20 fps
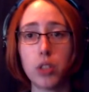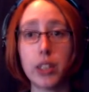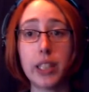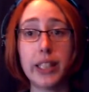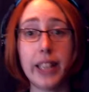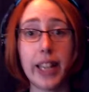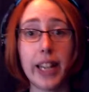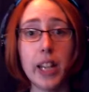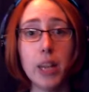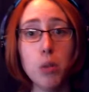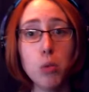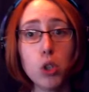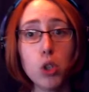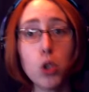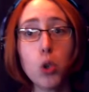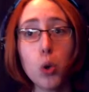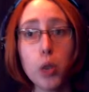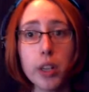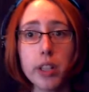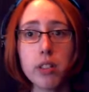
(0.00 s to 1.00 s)
game
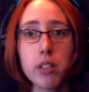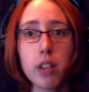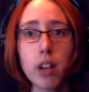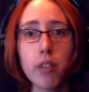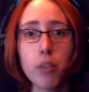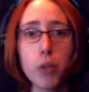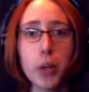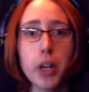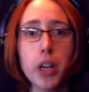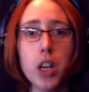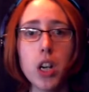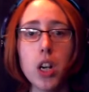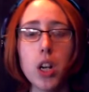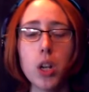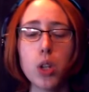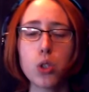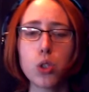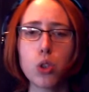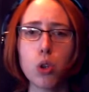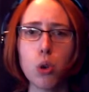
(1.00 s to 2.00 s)
recording software,
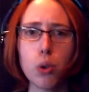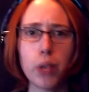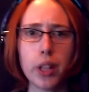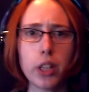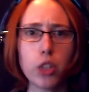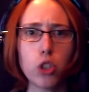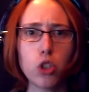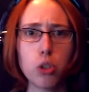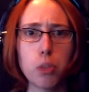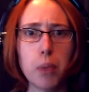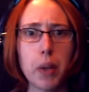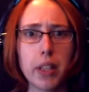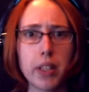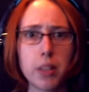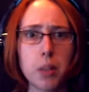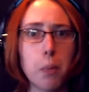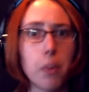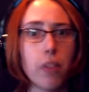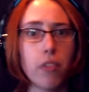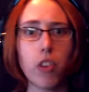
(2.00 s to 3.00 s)
so that should make
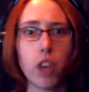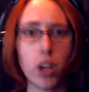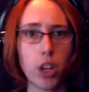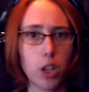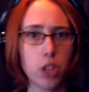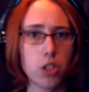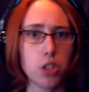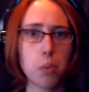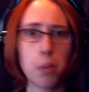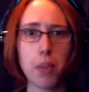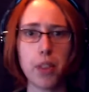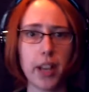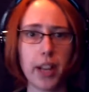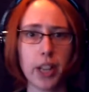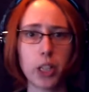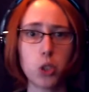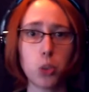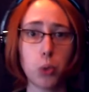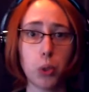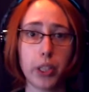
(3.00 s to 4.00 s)
some of the
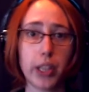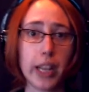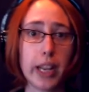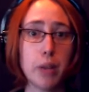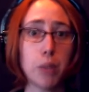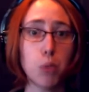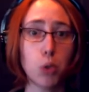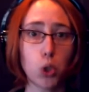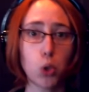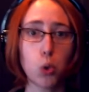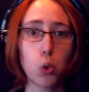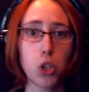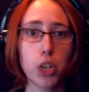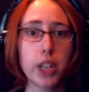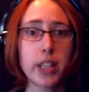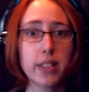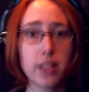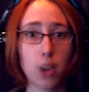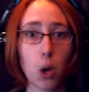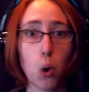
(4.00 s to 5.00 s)
actual game
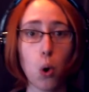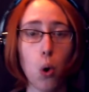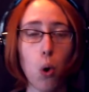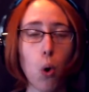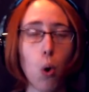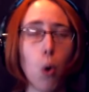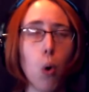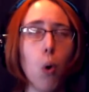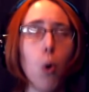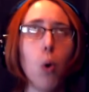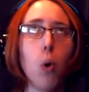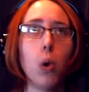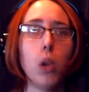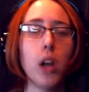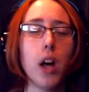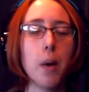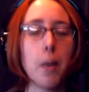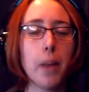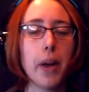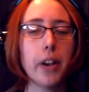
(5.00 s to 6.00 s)
recordings a whole
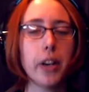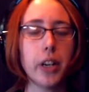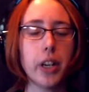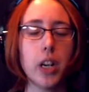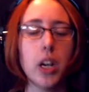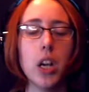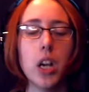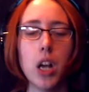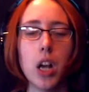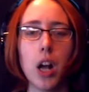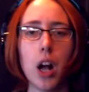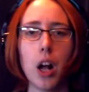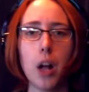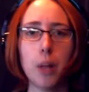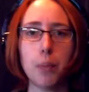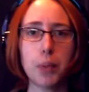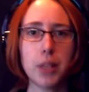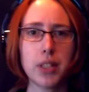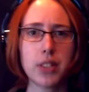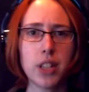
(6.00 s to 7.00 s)
lot better.
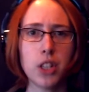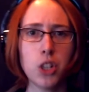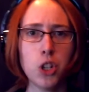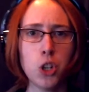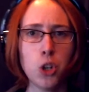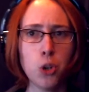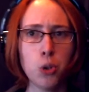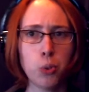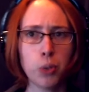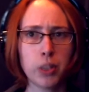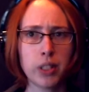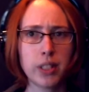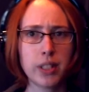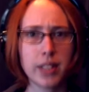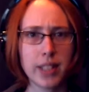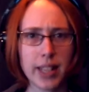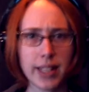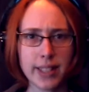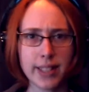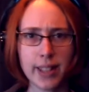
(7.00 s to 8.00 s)
Because I know with
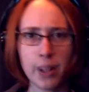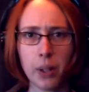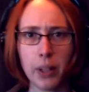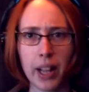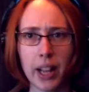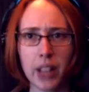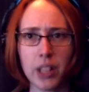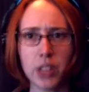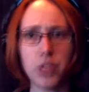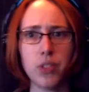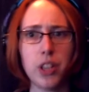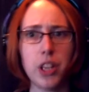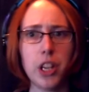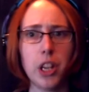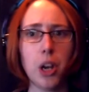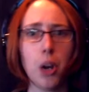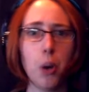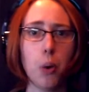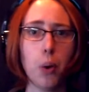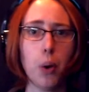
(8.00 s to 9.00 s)
this last Outlast
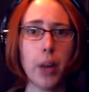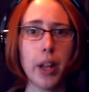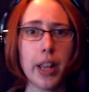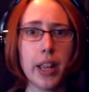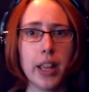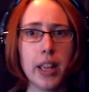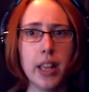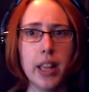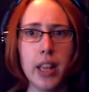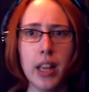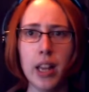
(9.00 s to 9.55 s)
video, it